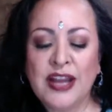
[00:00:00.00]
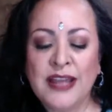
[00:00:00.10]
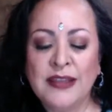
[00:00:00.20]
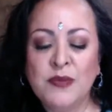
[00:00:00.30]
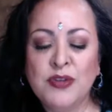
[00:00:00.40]

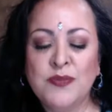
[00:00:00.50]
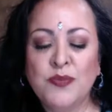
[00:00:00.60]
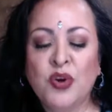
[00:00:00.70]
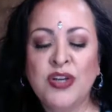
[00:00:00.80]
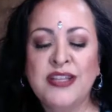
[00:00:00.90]
and the most
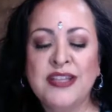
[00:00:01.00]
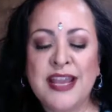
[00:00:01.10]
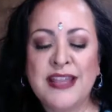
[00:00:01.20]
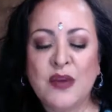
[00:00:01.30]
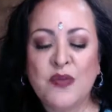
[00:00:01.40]
important
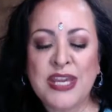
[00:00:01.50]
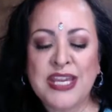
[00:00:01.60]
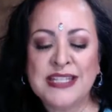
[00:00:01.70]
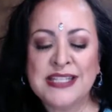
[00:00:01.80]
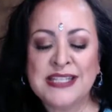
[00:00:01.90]
thing that we
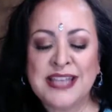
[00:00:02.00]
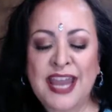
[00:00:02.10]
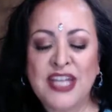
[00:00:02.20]
can say